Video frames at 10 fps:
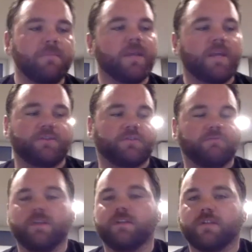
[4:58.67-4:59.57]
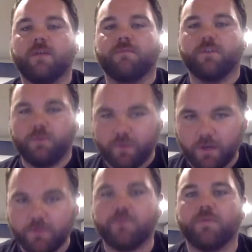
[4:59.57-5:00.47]
It's just really tough to do the
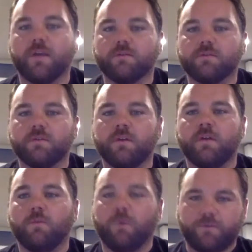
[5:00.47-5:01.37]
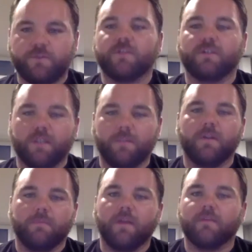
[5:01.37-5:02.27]
other things with such a
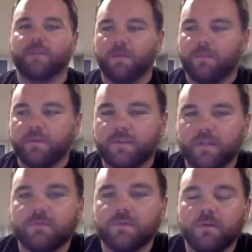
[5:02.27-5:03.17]
limited amount of time with these kids.